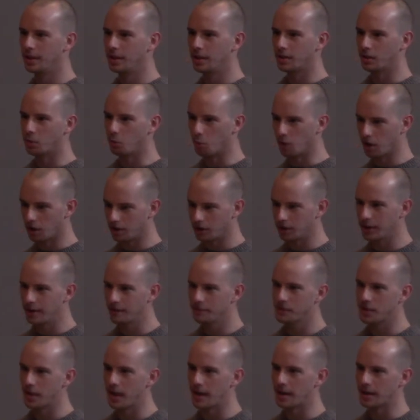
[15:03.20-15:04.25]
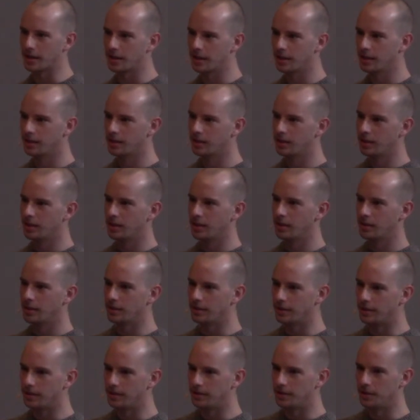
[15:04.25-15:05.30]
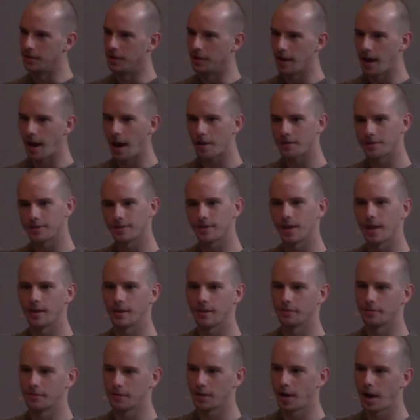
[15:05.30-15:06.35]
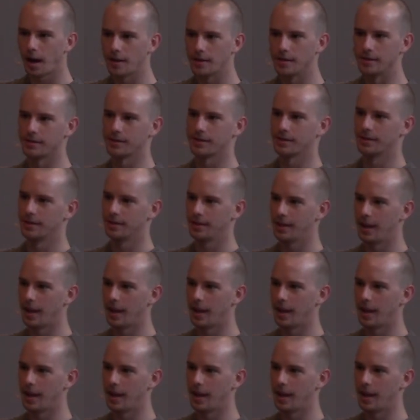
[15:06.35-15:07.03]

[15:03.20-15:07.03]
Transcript: the world lives like. They're outside of Christ,